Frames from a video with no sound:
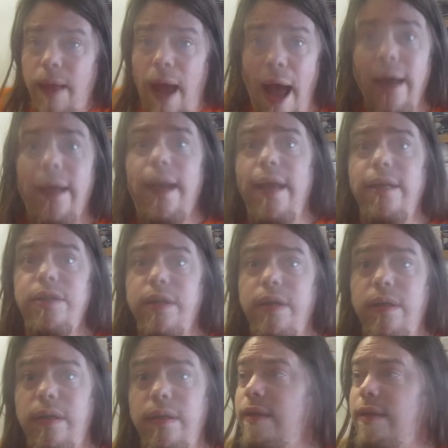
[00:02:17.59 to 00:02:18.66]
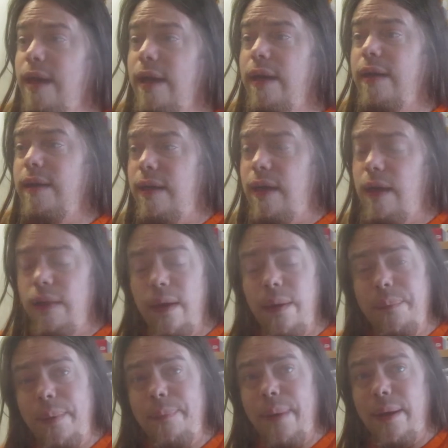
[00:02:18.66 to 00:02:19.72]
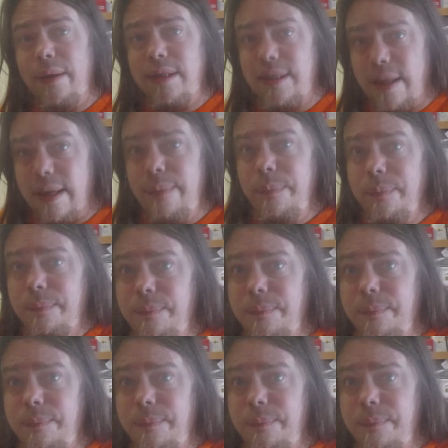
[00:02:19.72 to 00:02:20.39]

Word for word: I can actually get a little bit better sleep.